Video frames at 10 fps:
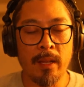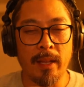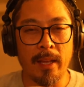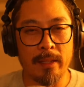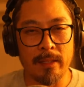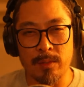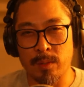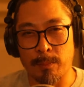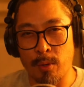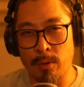And this was a
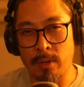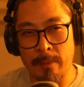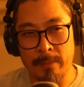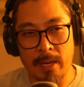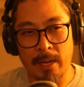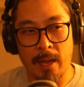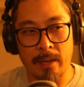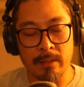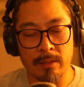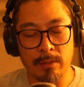program that I got
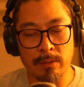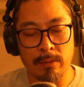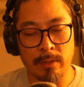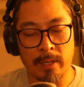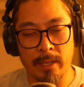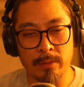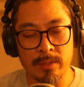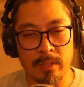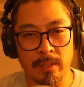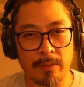into, and I was
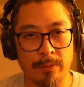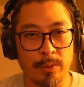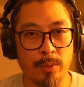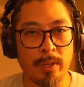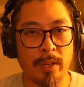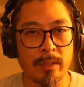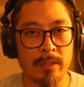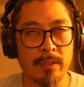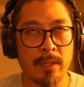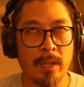in it for 2
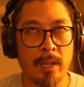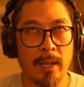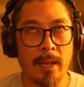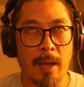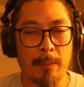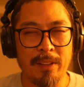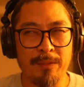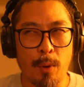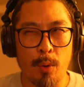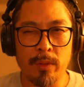years. I believe
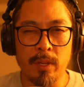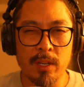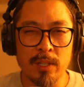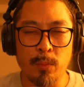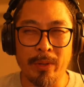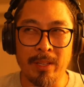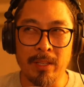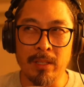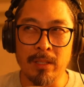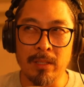both years
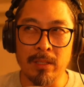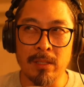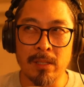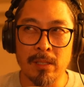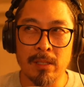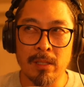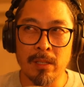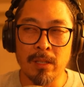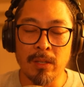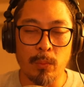we
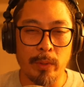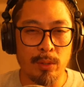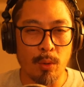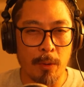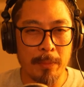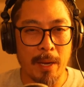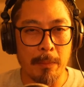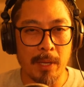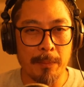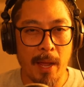dormed at
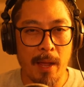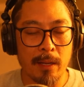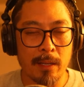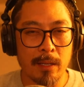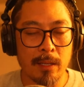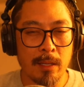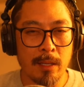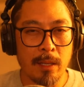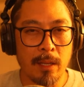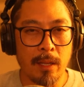Midpack.
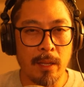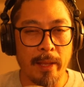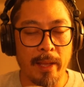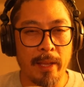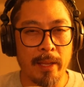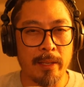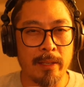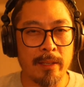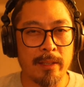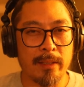
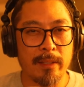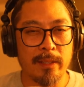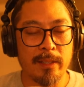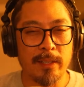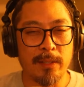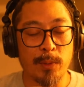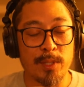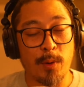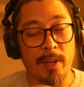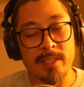And what's
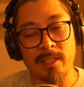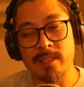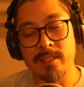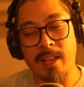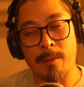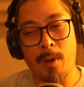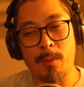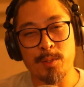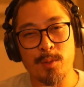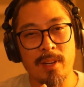crazy is I'm
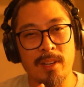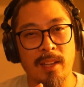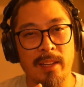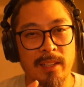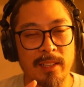always trying to like